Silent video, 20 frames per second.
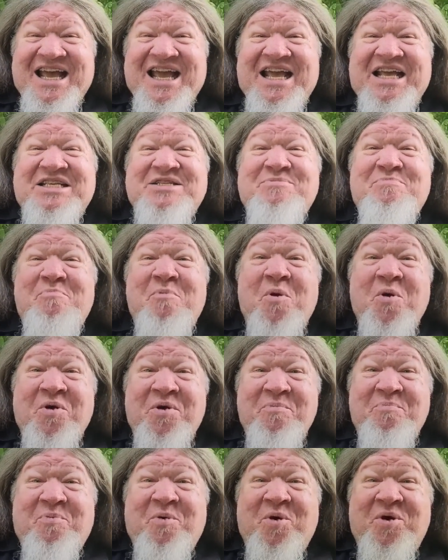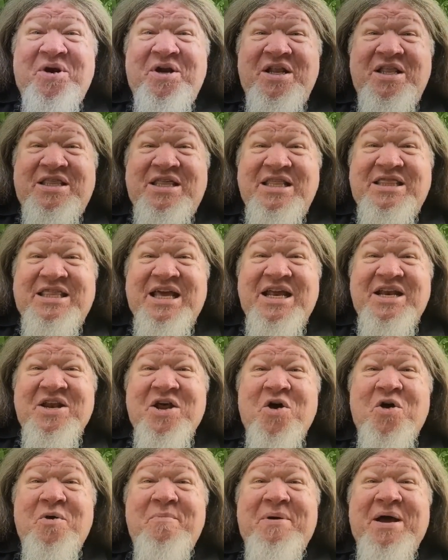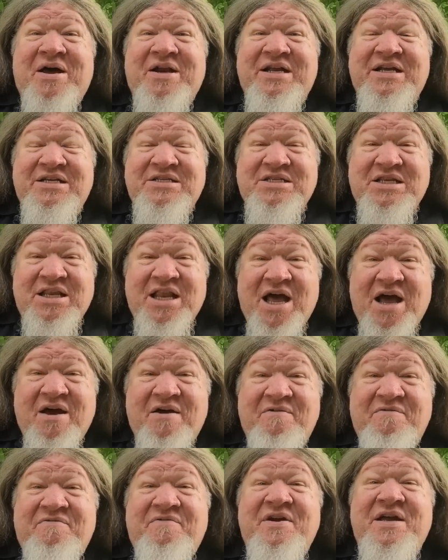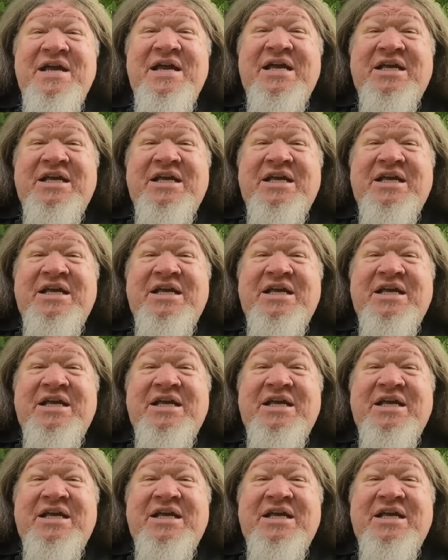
It's more important that they know about His love,